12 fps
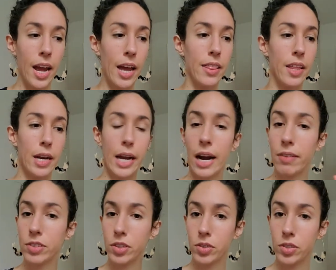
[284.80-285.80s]
and then
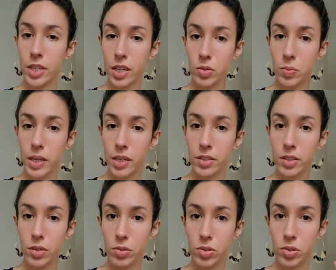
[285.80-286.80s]
after those six weeks,
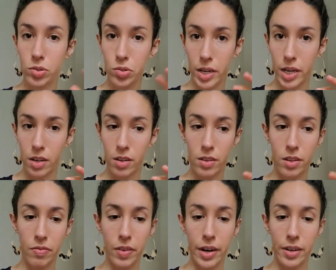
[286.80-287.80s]
you strain
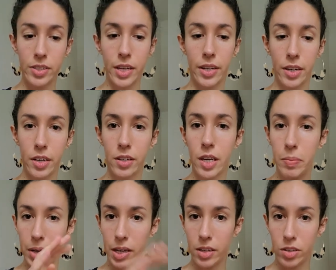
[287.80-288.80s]
the fire cider,
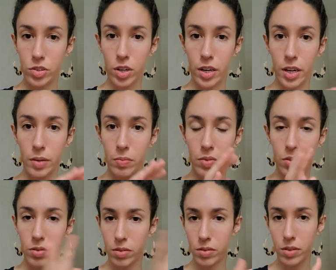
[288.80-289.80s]
keep it in a jar,
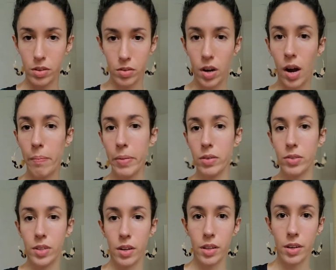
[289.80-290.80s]
you know,
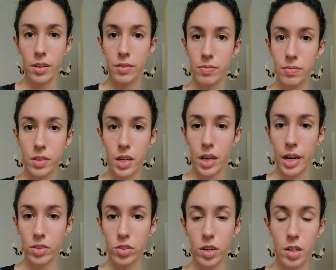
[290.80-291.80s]
compost all the, the
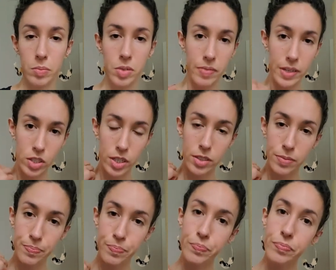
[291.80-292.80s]
extra herbs or veggies.
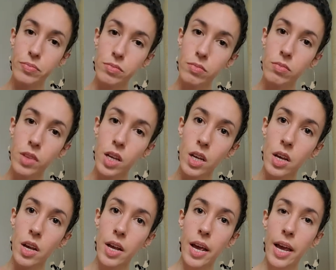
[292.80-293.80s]

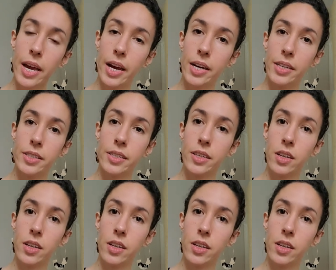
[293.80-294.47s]
And